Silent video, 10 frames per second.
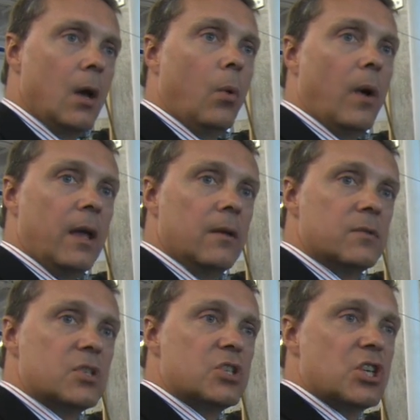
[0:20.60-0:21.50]

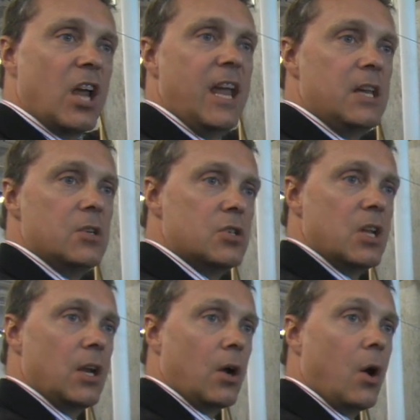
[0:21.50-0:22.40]
waves, change
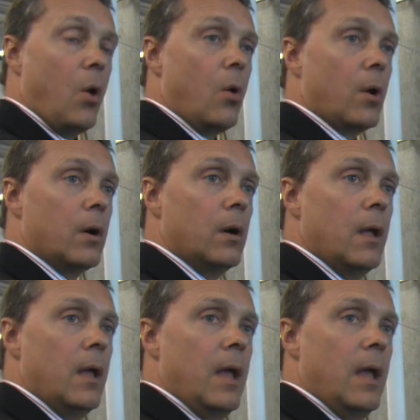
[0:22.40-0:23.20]
in a core